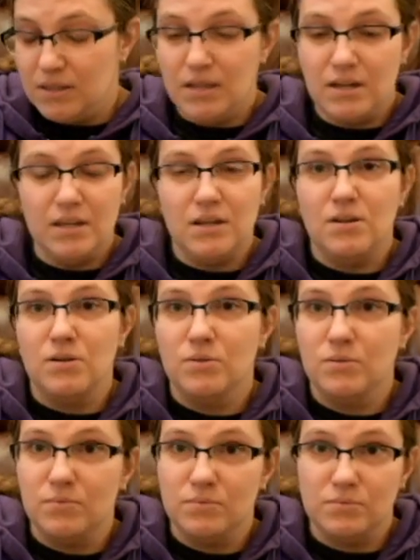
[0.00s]
They need,
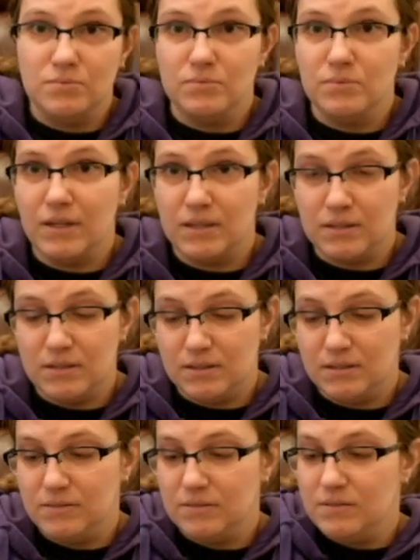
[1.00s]
like
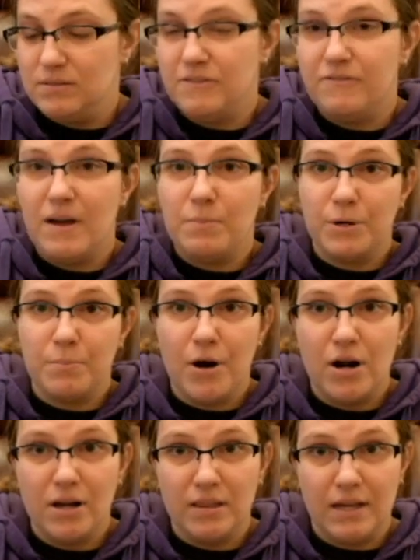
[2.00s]
the, the fabric
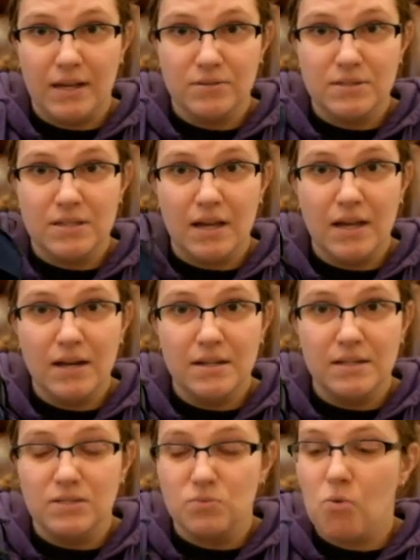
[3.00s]
part on the outside
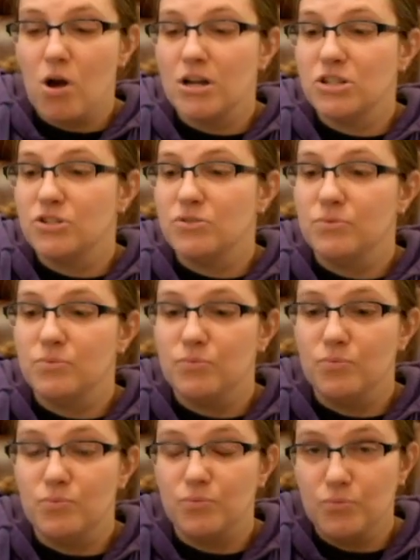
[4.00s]
needs washed
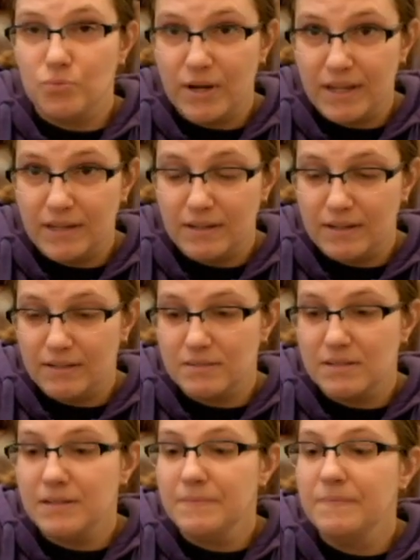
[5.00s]

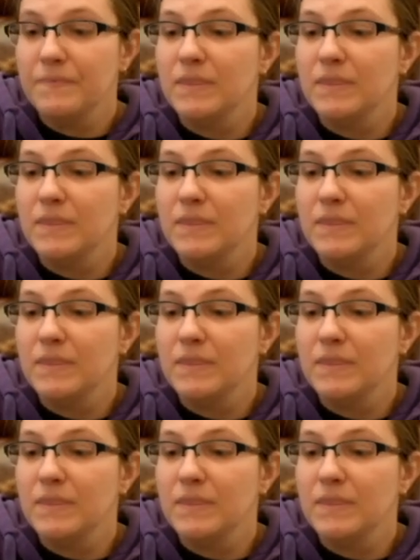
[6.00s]
regularly.